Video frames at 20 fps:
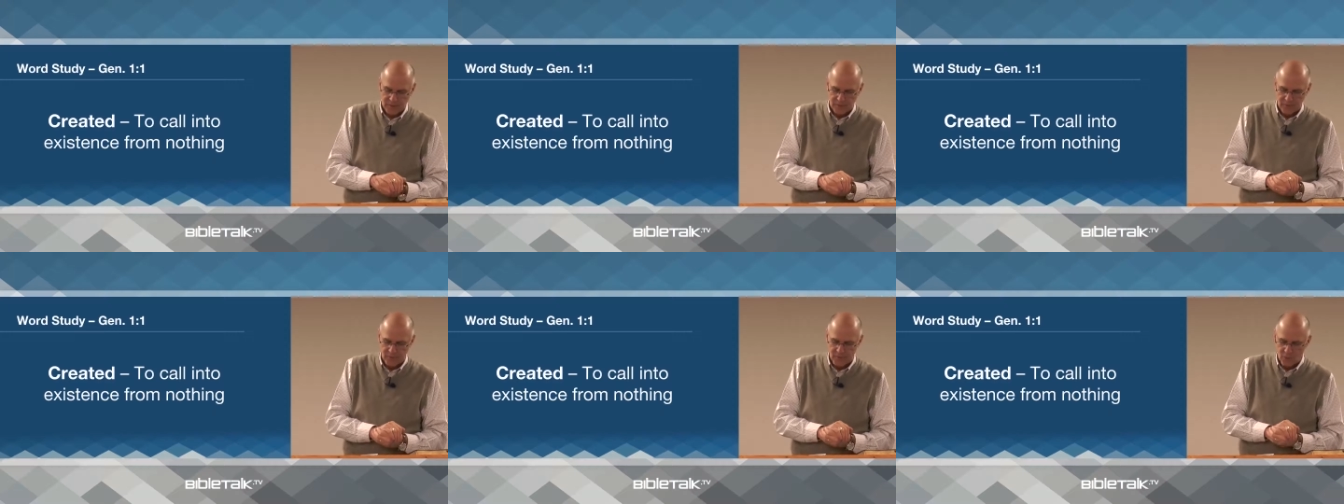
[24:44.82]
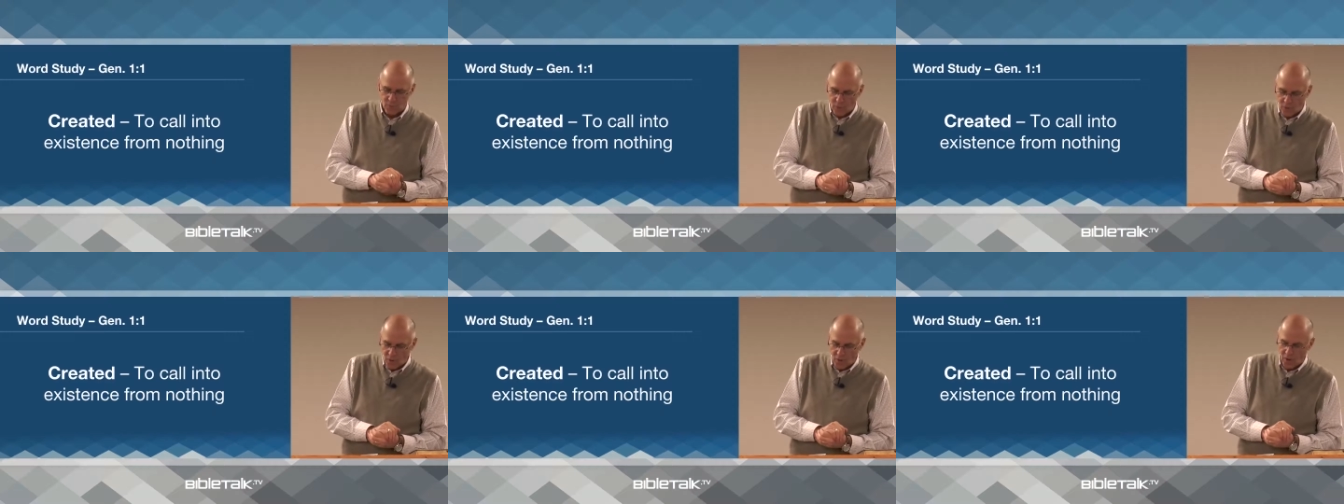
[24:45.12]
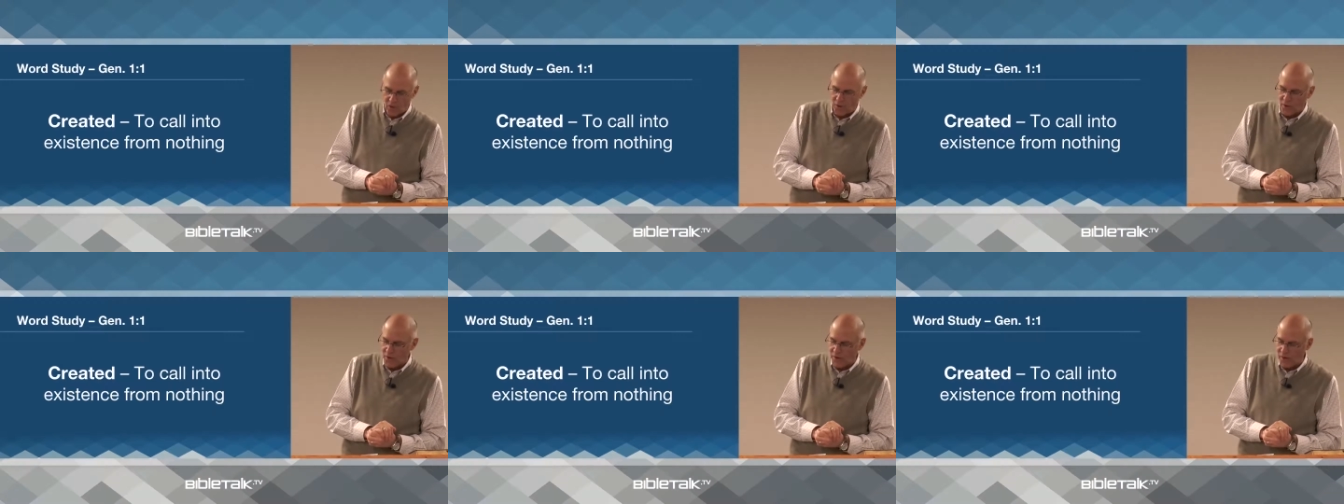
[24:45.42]
The
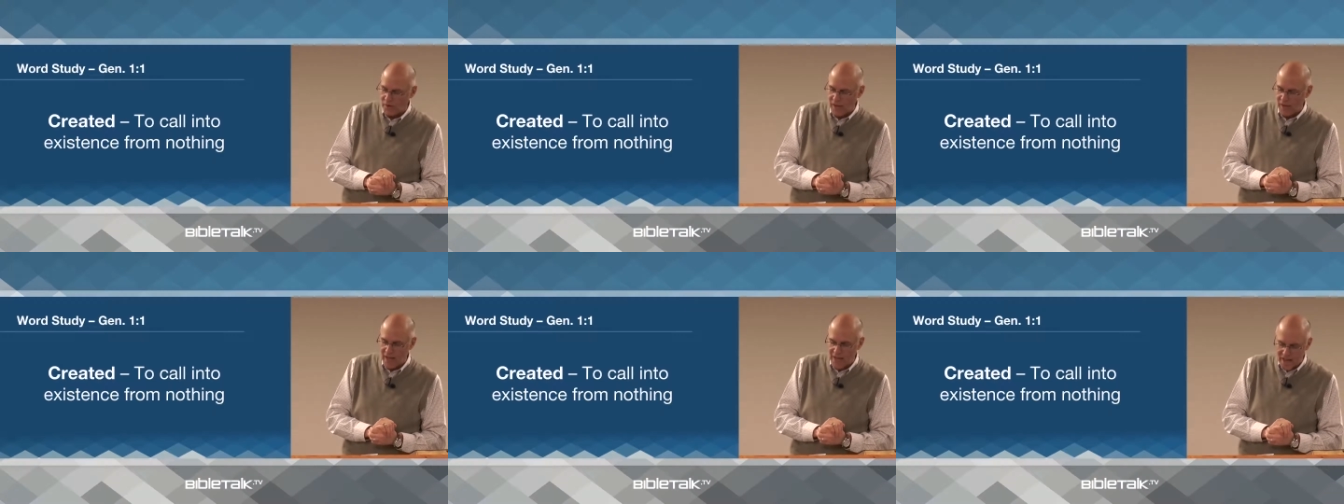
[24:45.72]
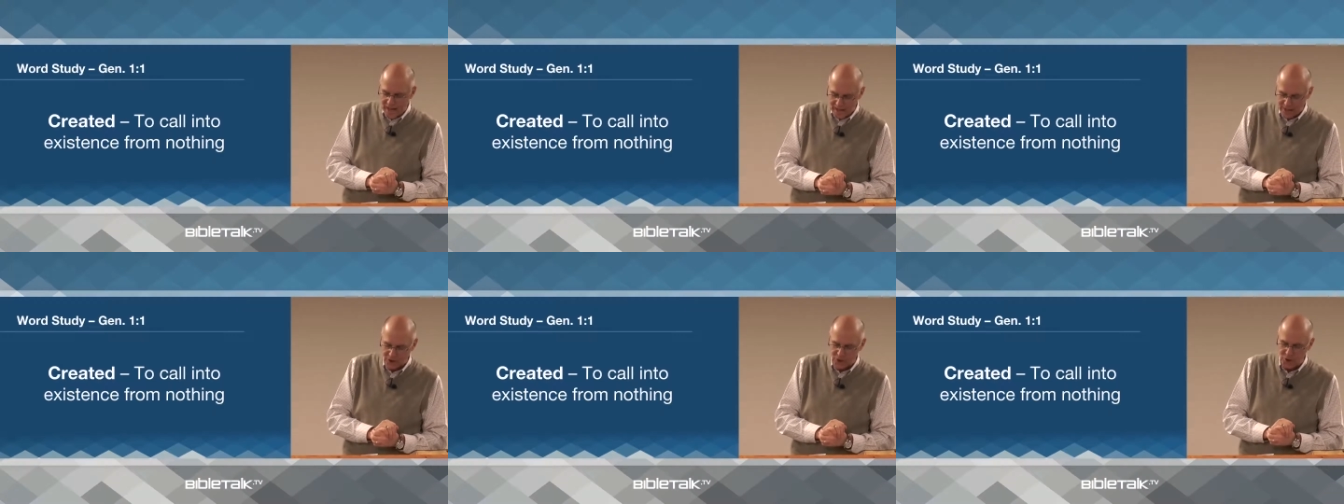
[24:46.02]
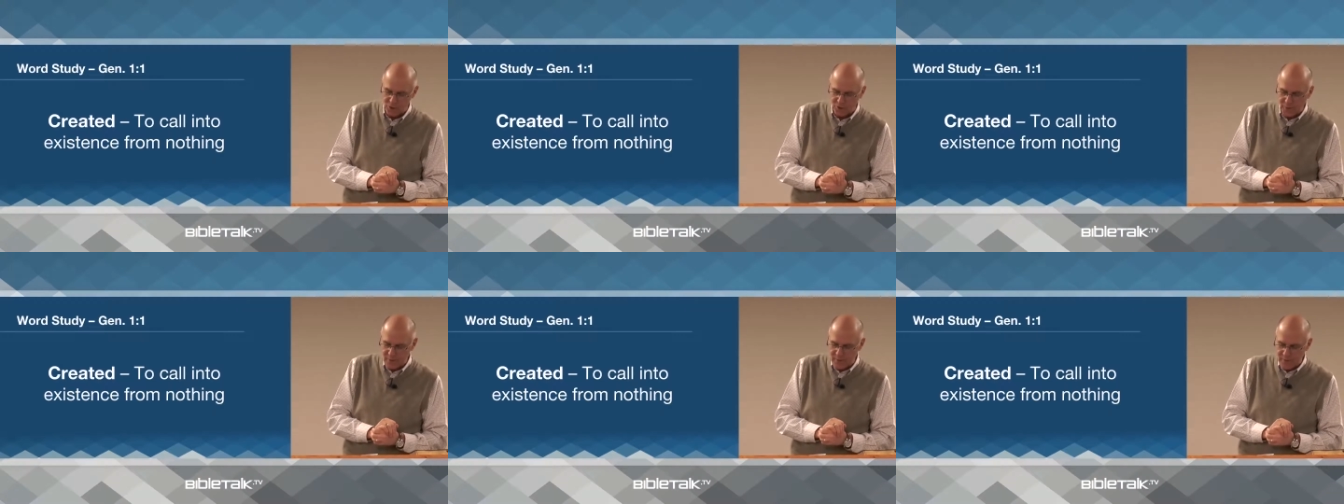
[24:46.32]
word
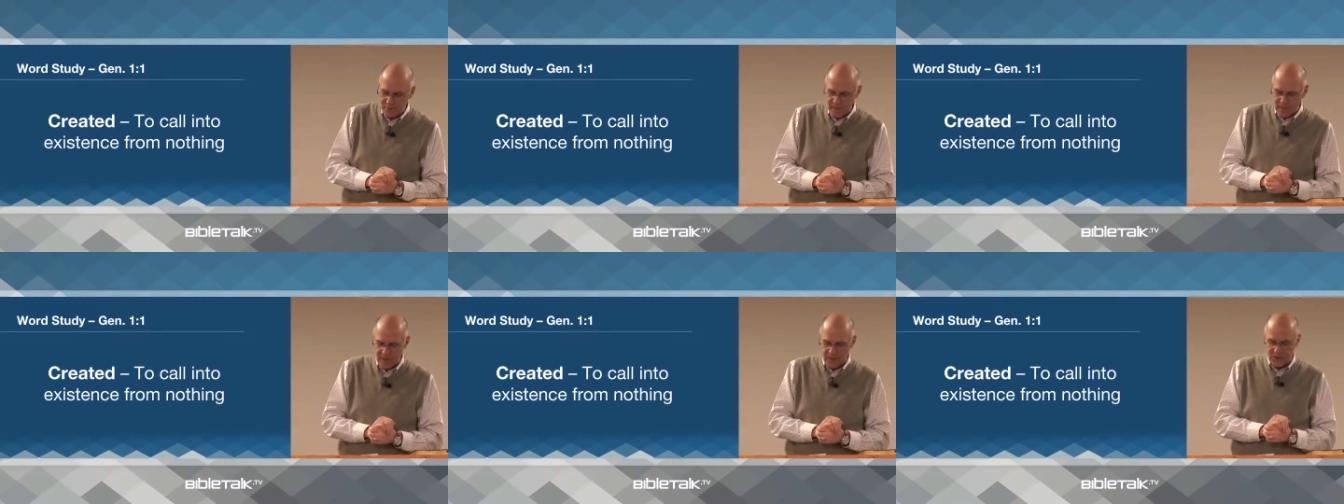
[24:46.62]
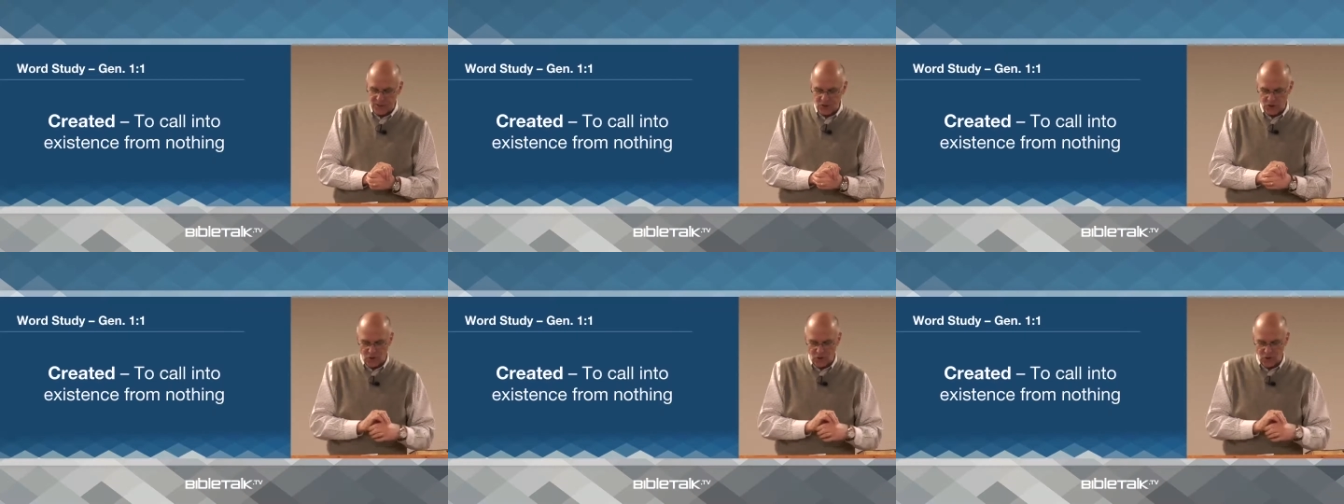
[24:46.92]
actually means